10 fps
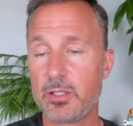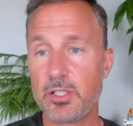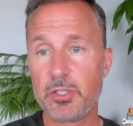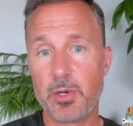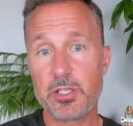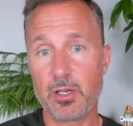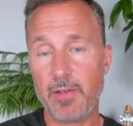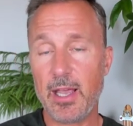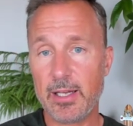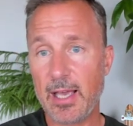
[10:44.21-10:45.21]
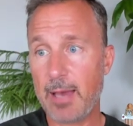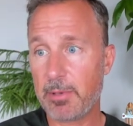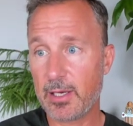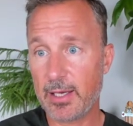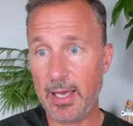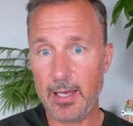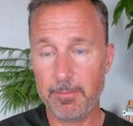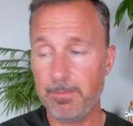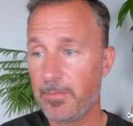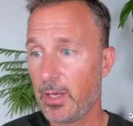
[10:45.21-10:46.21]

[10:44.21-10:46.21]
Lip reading: situation of handicapping a game,